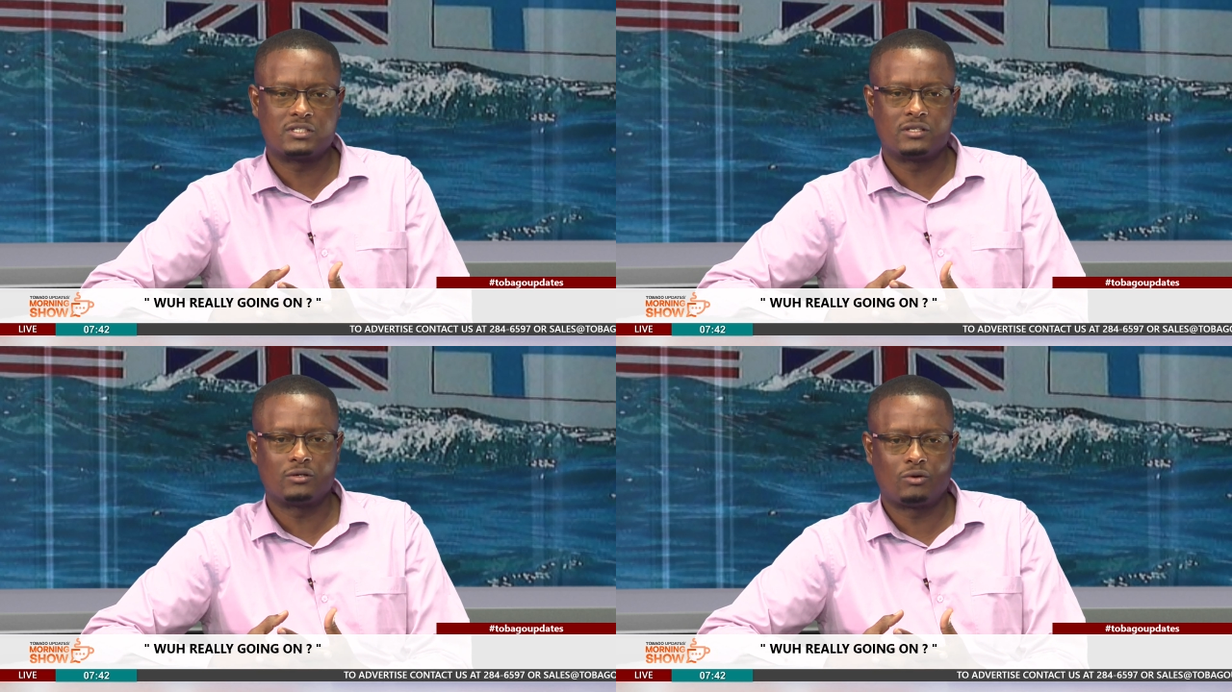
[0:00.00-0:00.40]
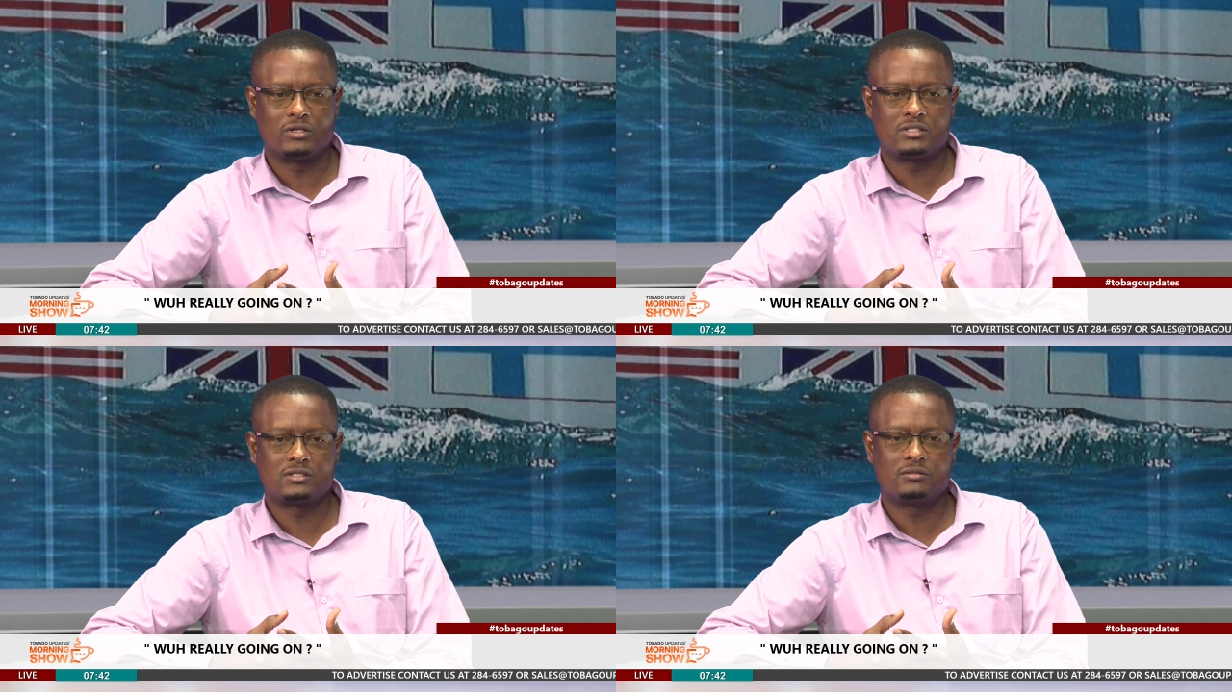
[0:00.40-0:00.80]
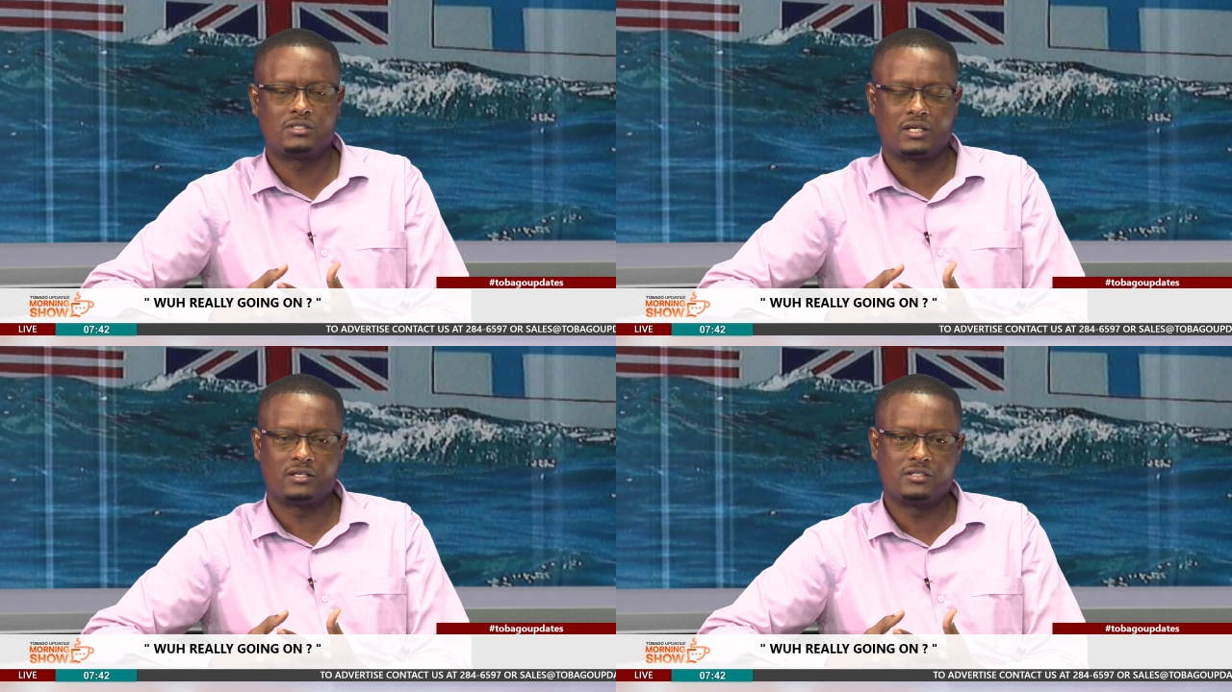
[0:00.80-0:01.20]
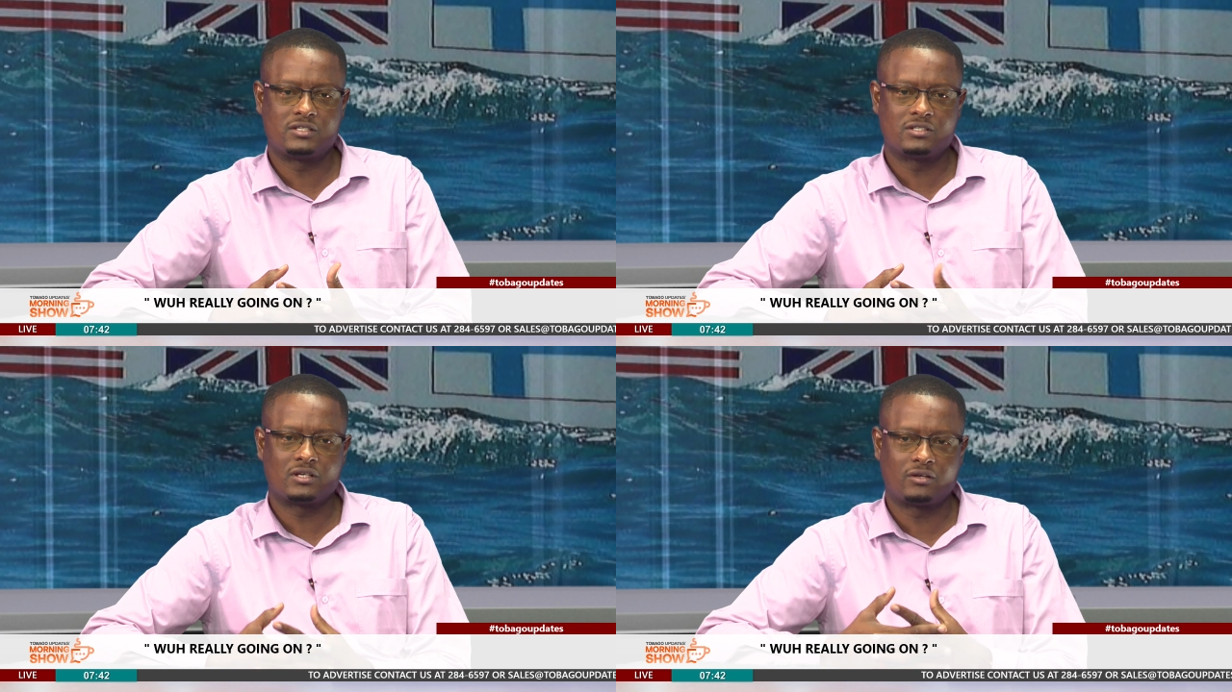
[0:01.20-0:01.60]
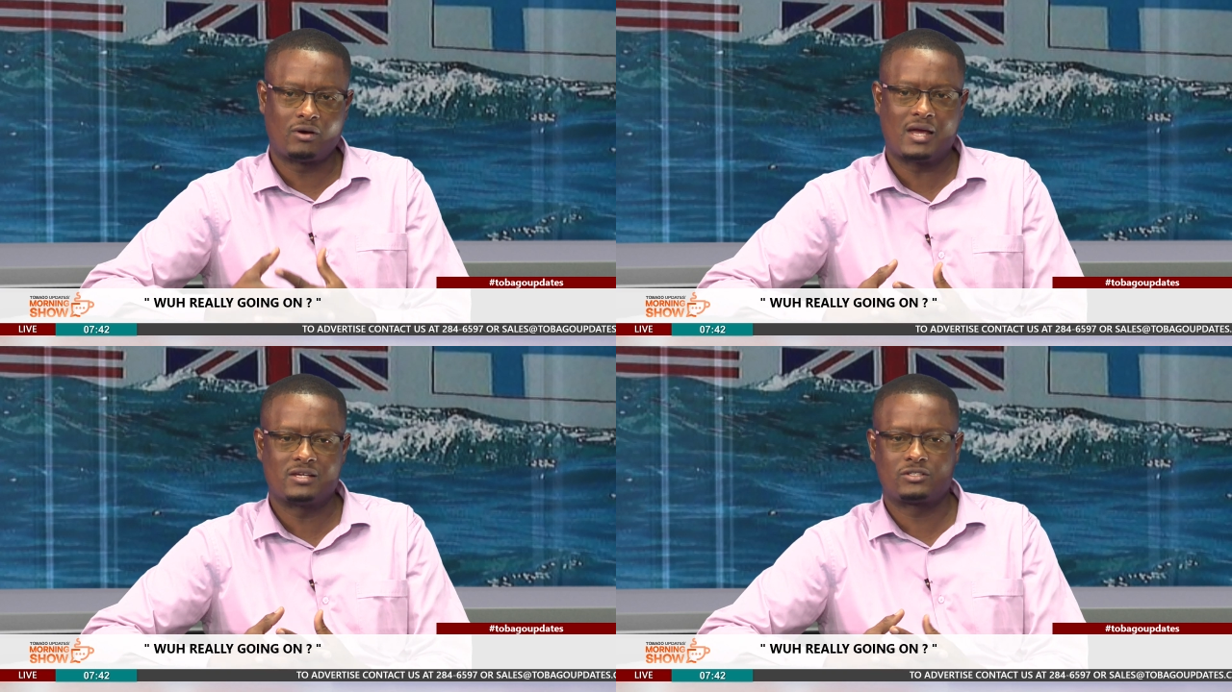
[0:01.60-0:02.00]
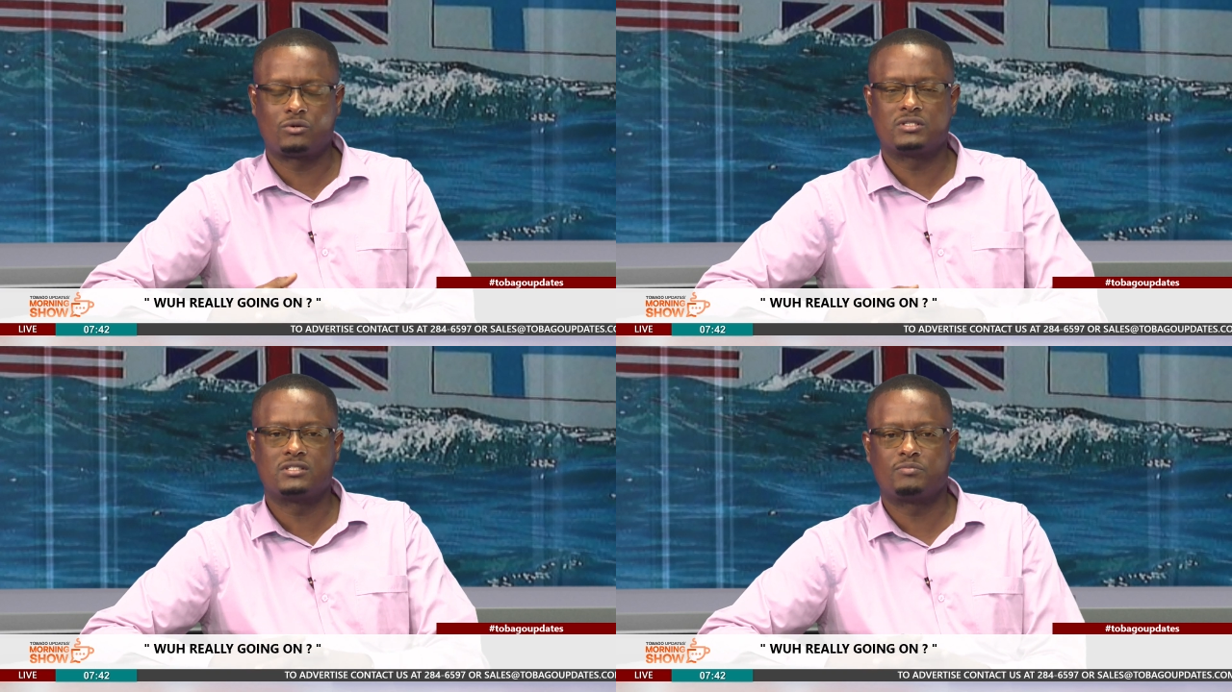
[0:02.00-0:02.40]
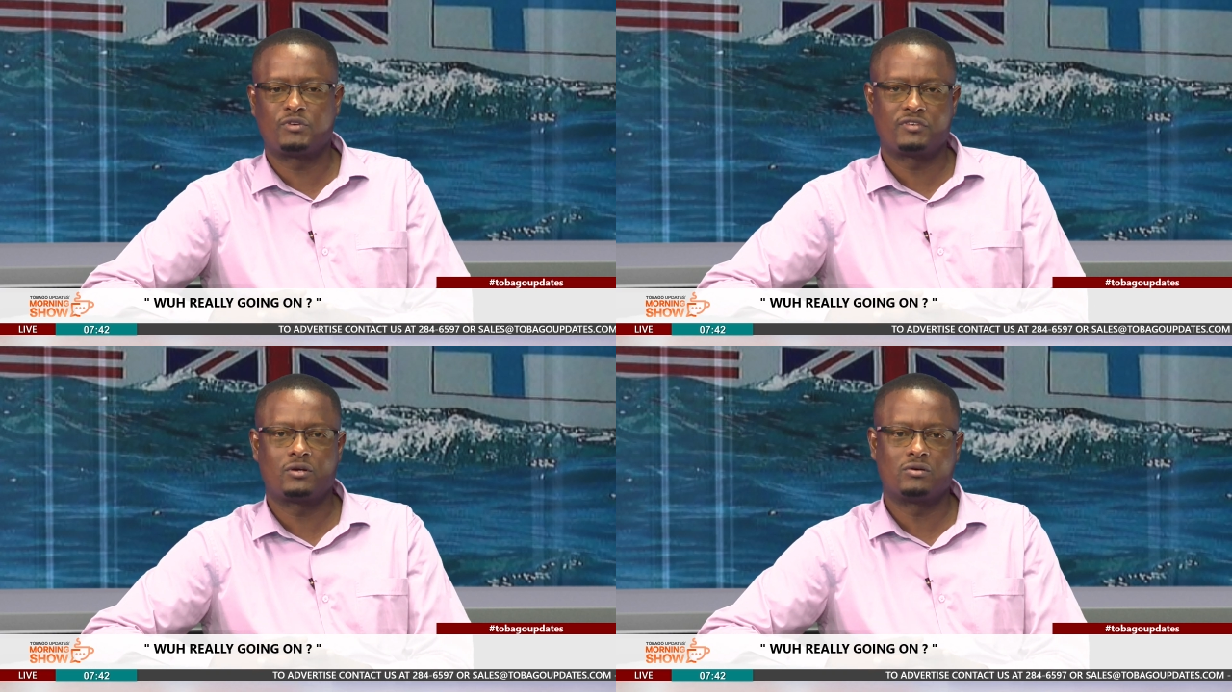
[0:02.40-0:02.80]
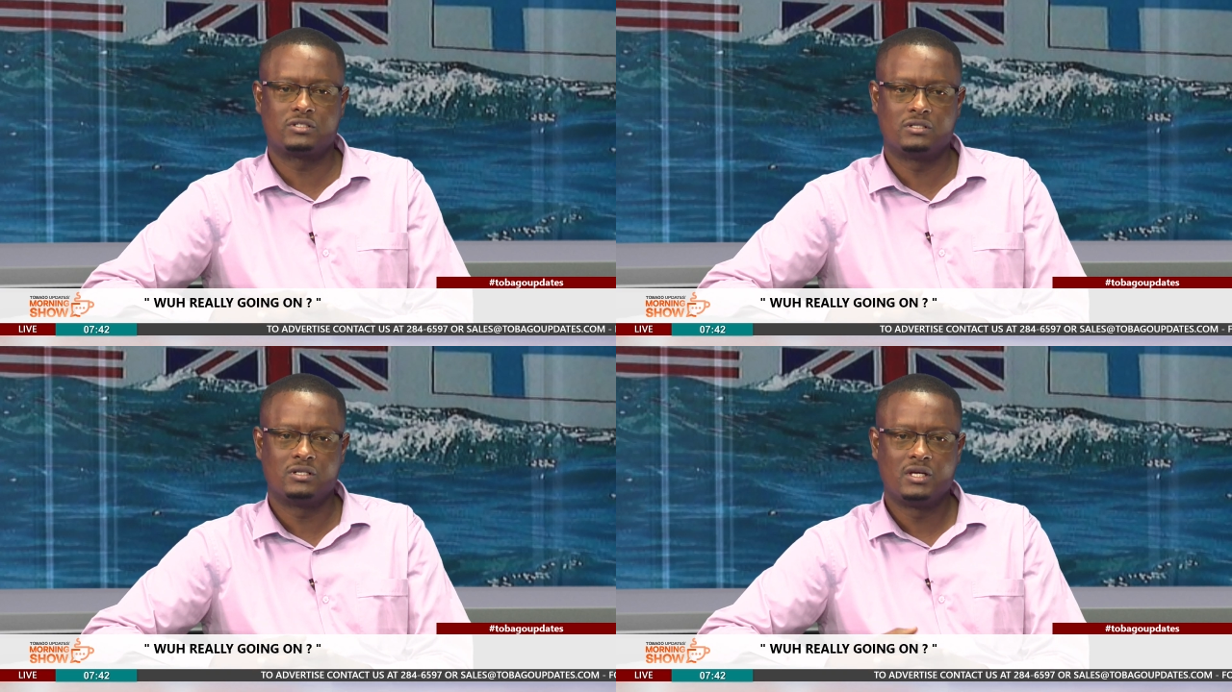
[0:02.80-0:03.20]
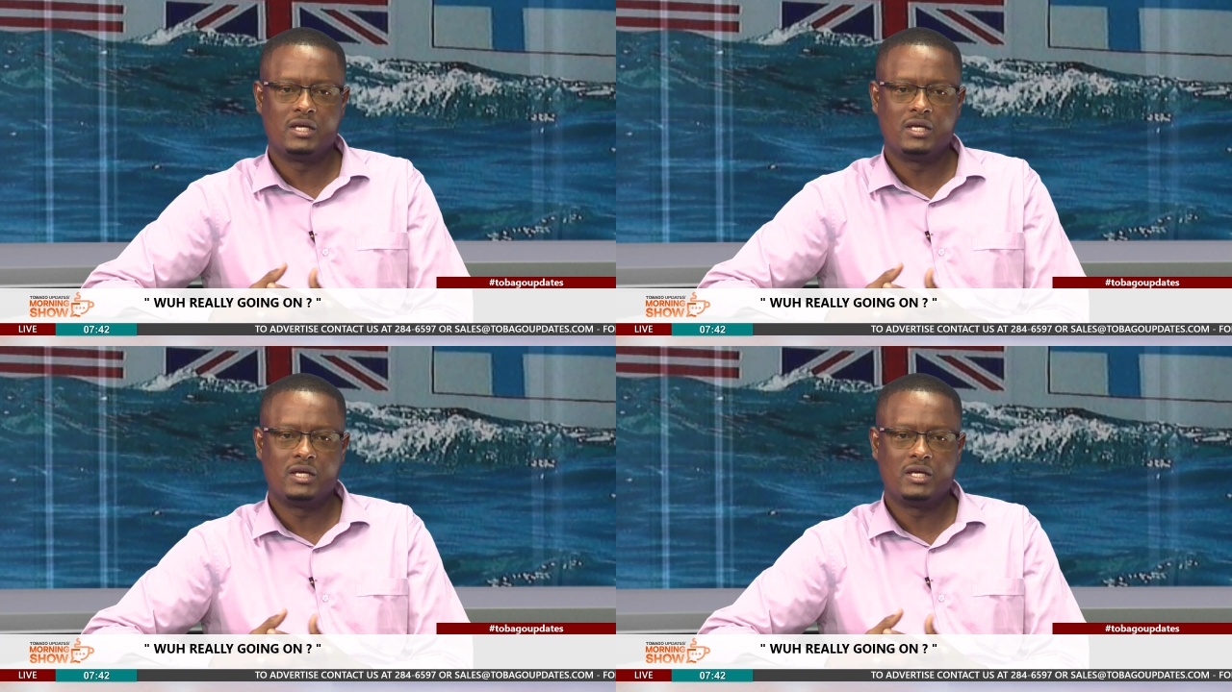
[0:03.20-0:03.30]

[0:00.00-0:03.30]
and the courts take a decision, or highest court is the Privy Council.